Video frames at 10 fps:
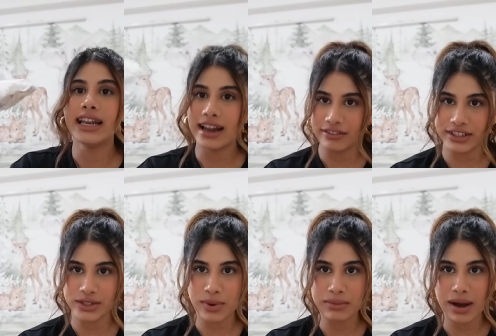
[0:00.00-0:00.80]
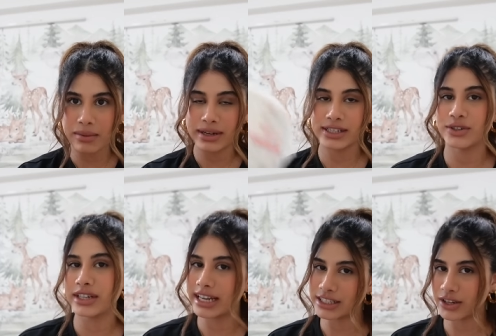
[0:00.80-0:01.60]
Love this one, Mama. So
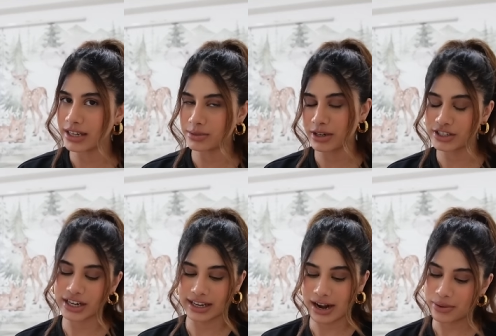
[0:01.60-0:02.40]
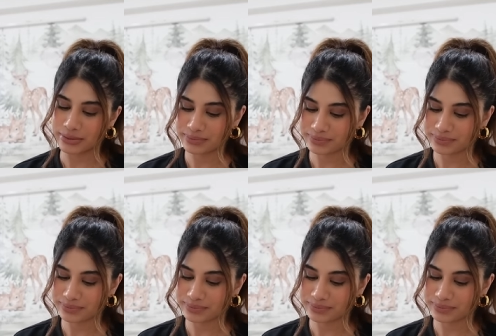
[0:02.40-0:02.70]
in case you guys want to check it out.